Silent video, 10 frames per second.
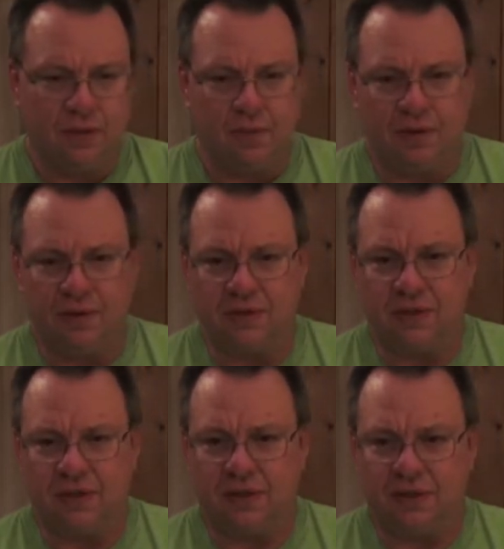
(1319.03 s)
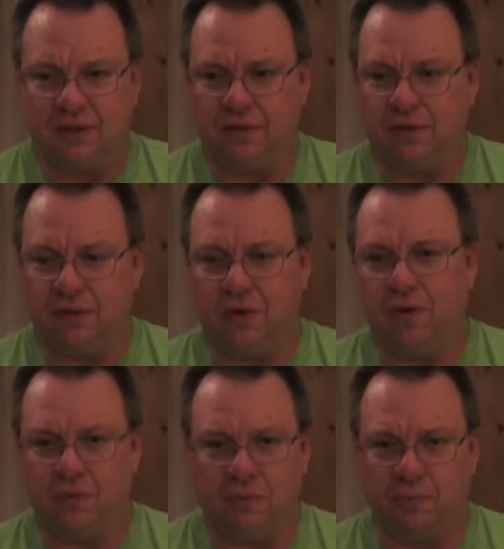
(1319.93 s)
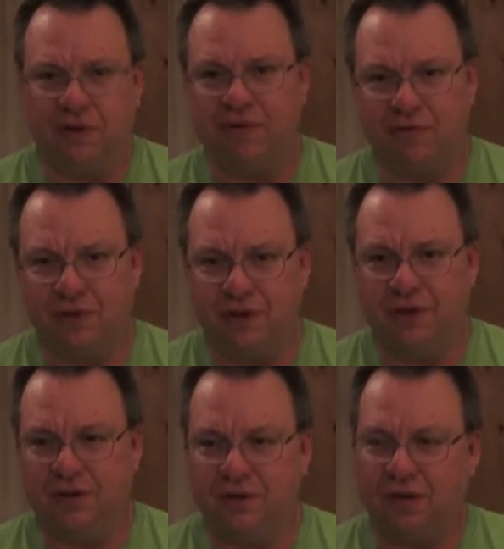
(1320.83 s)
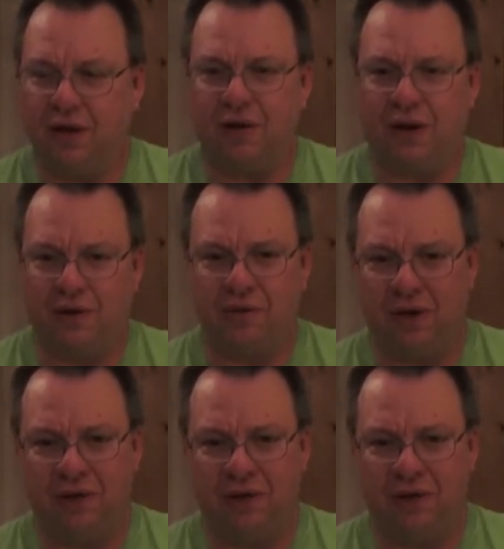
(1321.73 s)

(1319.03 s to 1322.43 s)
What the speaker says: But you know, we'll pray for you. You know, how